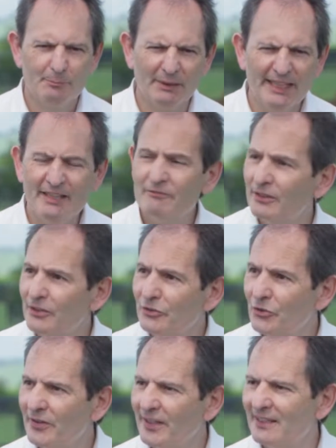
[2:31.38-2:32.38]
Blandford in
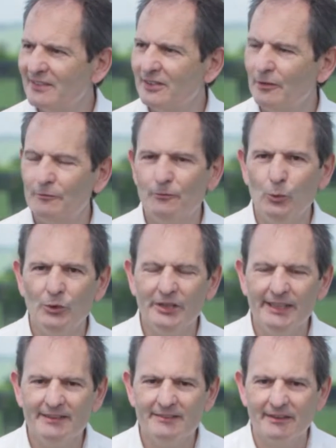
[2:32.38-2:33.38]

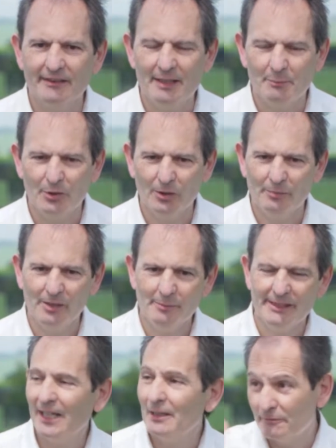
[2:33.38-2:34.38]
2014, so that property
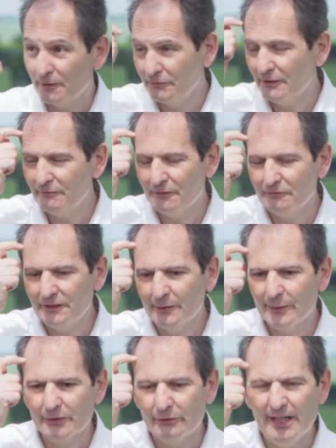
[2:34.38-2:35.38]
became 50-50
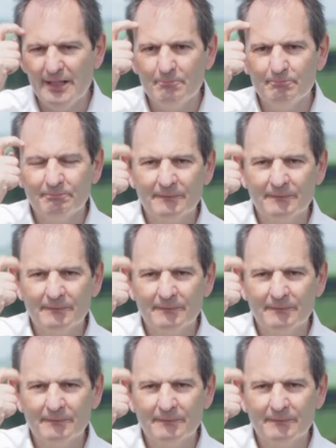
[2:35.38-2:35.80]
with Graham.